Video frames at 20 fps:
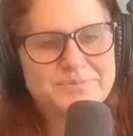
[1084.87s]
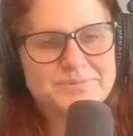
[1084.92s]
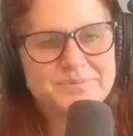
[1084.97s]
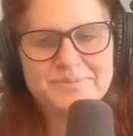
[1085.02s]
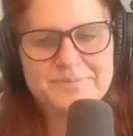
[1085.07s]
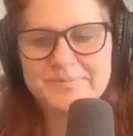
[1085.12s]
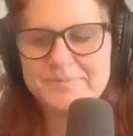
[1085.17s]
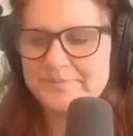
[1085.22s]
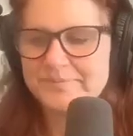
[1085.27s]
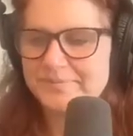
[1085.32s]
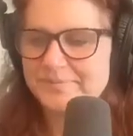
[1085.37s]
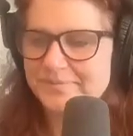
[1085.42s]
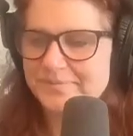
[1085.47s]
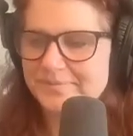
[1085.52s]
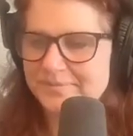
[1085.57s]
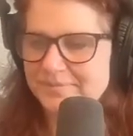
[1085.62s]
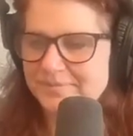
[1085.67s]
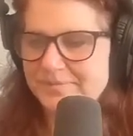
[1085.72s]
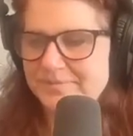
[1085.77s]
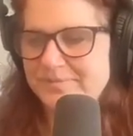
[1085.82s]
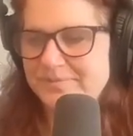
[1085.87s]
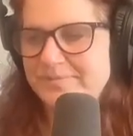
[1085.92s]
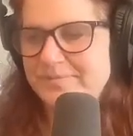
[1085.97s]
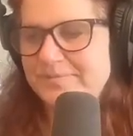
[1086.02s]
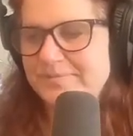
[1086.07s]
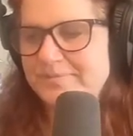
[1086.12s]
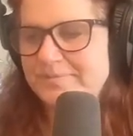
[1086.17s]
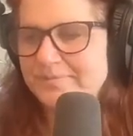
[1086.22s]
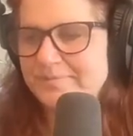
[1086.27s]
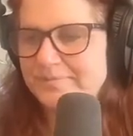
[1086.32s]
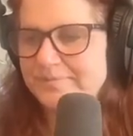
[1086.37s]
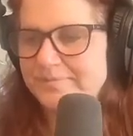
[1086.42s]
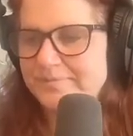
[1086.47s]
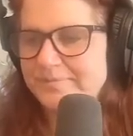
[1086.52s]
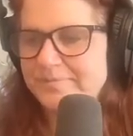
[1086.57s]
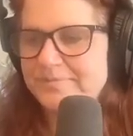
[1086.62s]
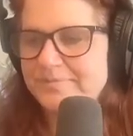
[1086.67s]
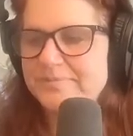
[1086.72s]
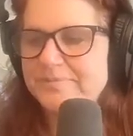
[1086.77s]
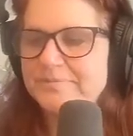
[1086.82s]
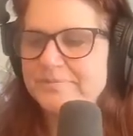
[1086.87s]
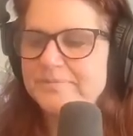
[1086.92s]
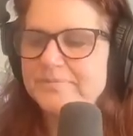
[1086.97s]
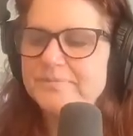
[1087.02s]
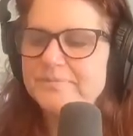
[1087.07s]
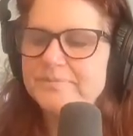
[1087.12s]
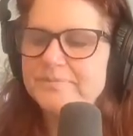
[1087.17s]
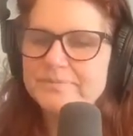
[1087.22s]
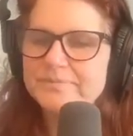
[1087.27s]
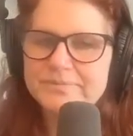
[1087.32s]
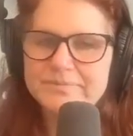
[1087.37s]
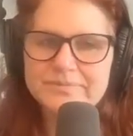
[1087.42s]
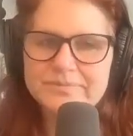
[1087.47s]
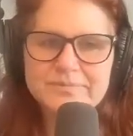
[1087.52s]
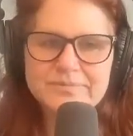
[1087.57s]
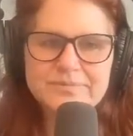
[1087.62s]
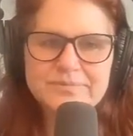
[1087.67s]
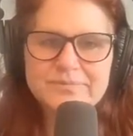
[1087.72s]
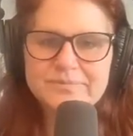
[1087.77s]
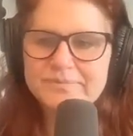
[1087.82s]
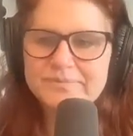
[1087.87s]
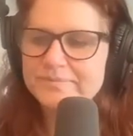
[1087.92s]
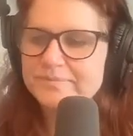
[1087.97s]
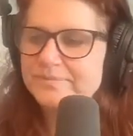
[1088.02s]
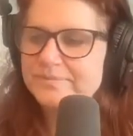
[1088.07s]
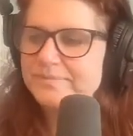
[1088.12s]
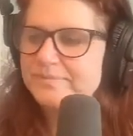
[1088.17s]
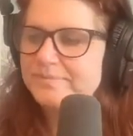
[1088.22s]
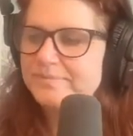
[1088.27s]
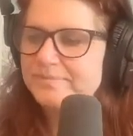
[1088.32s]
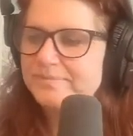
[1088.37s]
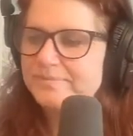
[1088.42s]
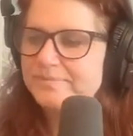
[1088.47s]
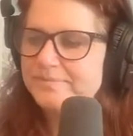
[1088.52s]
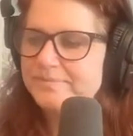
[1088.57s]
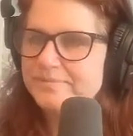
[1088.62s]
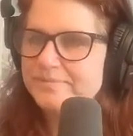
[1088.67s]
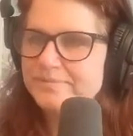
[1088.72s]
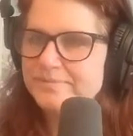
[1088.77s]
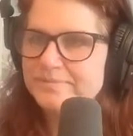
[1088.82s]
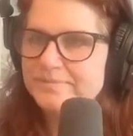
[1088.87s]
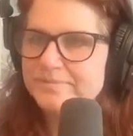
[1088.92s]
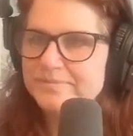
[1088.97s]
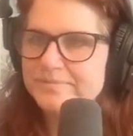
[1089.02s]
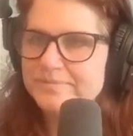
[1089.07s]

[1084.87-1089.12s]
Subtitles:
(silent)